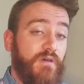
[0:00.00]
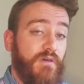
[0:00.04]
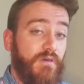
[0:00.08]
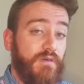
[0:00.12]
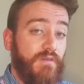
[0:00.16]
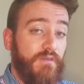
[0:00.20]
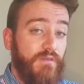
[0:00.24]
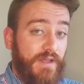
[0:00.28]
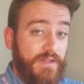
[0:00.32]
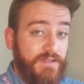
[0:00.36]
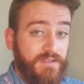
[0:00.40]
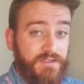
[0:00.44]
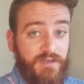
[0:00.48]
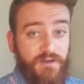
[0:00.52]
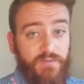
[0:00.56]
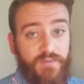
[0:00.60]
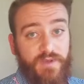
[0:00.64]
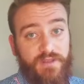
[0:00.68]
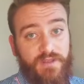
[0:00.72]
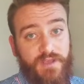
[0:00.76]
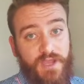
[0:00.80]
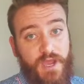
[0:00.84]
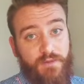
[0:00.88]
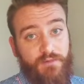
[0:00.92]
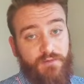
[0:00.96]
that's going to be
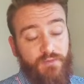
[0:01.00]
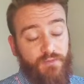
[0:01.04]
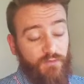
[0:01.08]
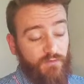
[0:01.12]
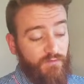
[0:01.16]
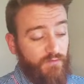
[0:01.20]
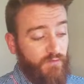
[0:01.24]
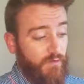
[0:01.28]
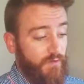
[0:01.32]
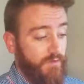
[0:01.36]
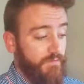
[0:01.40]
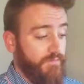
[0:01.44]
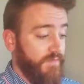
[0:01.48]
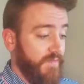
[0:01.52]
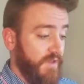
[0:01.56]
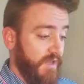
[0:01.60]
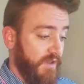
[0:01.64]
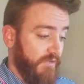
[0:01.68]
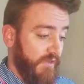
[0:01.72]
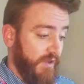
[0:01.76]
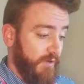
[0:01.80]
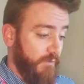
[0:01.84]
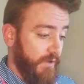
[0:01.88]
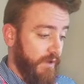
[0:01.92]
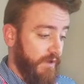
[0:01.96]
the optimal for them,
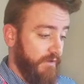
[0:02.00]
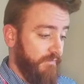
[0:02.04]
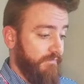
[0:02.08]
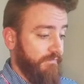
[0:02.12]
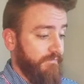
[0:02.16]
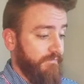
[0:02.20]
and they win.